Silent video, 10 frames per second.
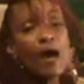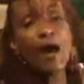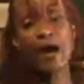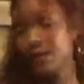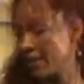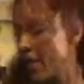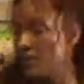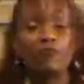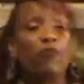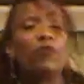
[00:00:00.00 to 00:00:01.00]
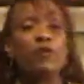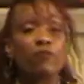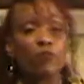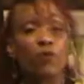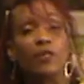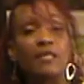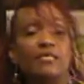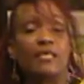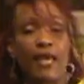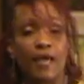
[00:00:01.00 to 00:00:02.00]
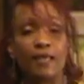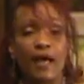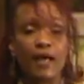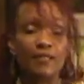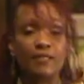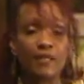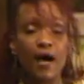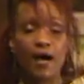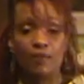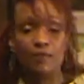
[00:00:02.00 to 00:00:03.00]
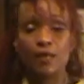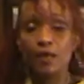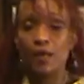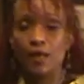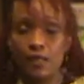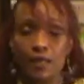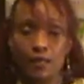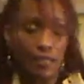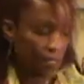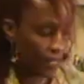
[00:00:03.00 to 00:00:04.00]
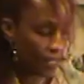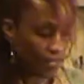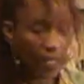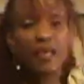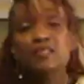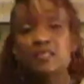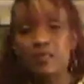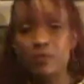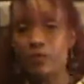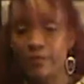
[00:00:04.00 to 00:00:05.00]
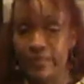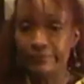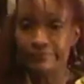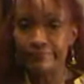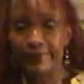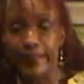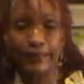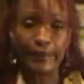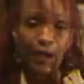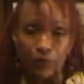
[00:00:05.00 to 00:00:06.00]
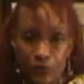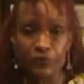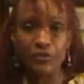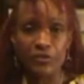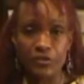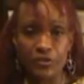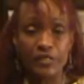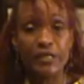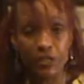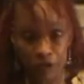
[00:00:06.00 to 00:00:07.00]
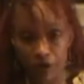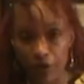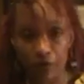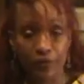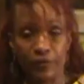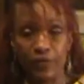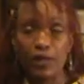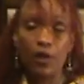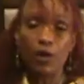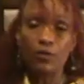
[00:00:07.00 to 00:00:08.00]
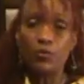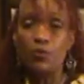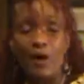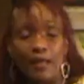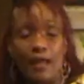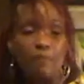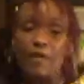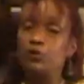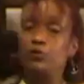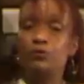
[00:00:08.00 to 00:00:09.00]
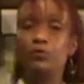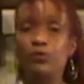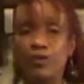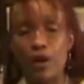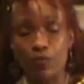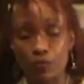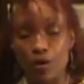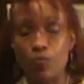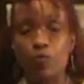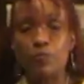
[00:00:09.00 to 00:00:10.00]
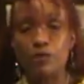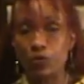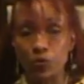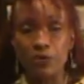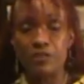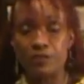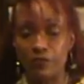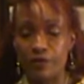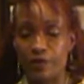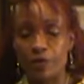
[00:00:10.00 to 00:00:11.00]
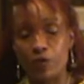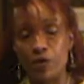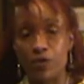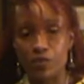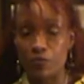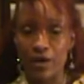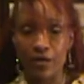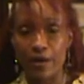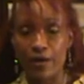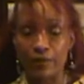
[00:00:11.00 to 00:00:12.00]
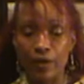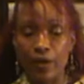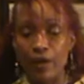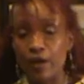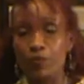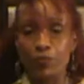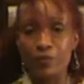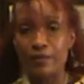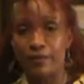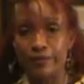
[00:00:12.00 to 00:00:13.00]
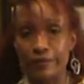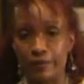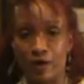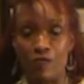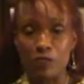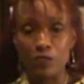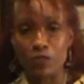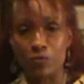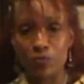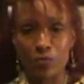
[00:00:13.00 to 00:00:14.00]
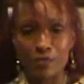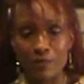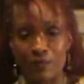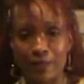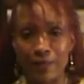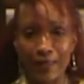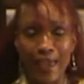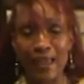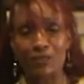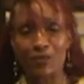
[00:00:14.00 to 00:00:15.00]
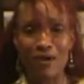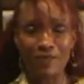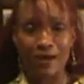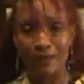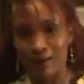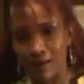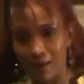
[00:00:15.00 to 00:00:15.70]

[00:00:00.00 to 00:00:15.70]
had a California roll in his hand at the time he and Zimmerman encountered each other? You know what? I bet you the outcome would be totally different than what it is right now. It would be, the conversation would go something like, hey, Trevon,